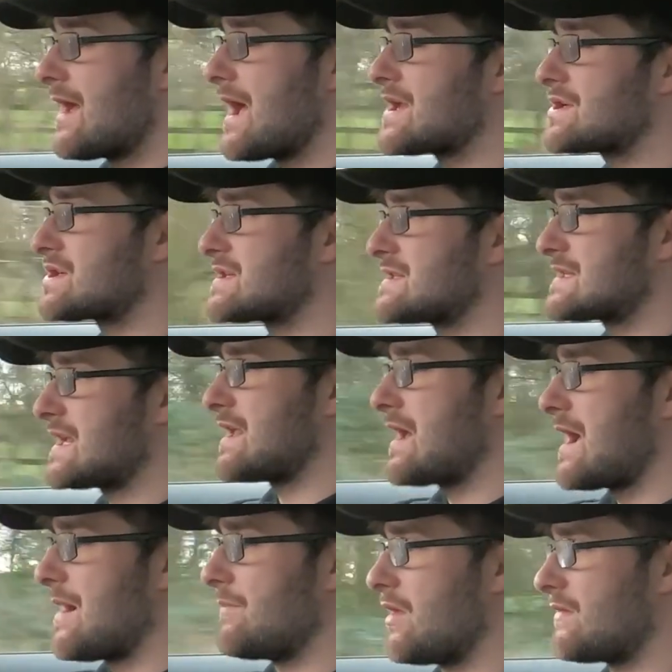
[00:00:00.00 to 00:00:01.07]
As you can see,
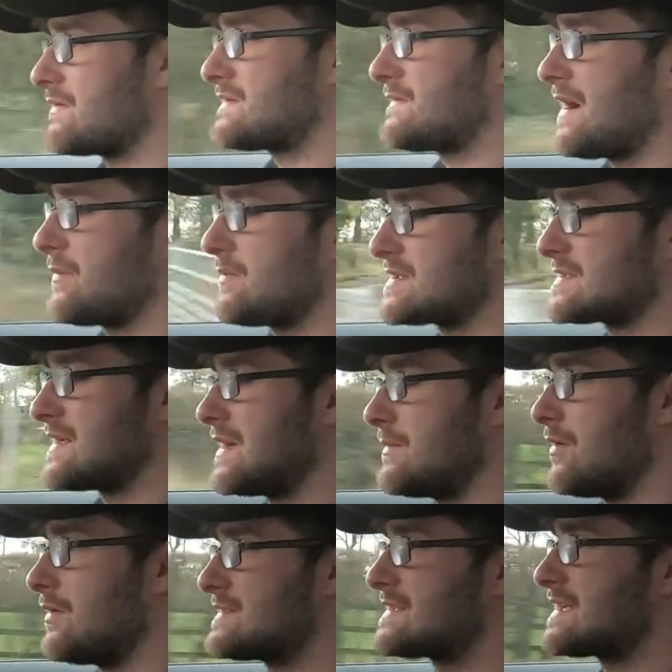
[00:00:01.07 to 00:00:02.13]
I'm not fighting with
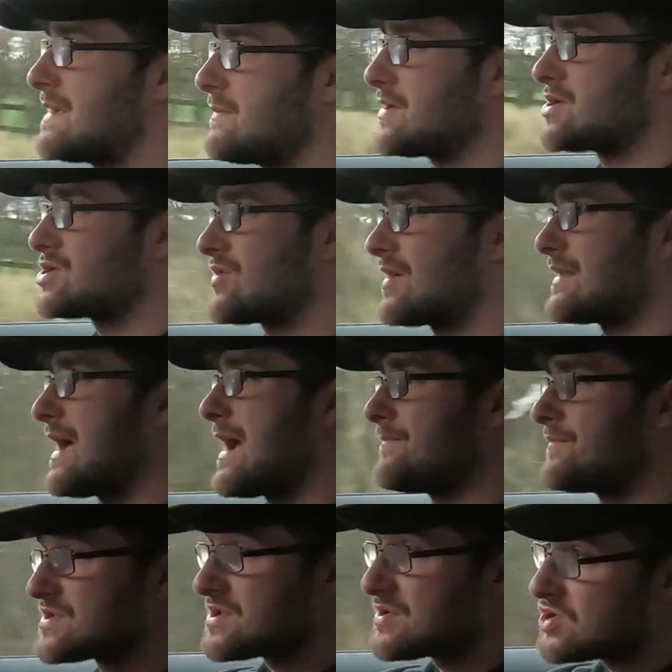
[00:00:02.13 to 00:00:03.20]
steering to keep it a straight line,
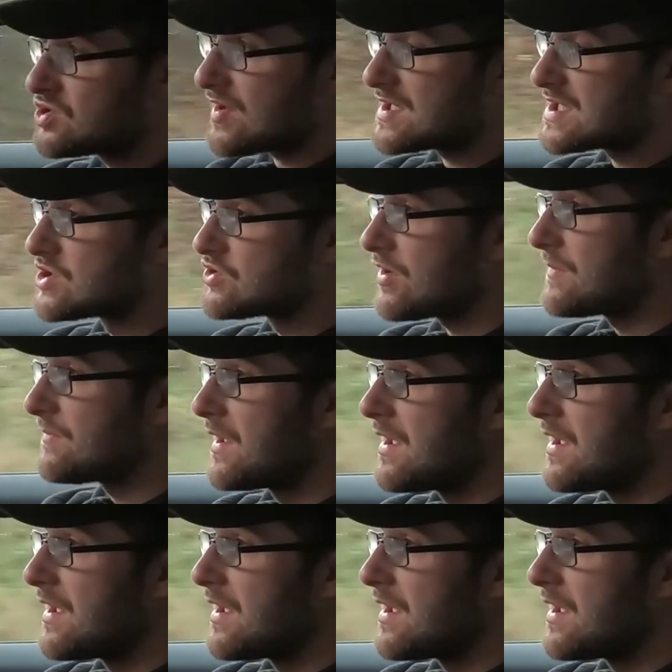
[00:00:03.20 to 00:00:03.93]
just going straight and true,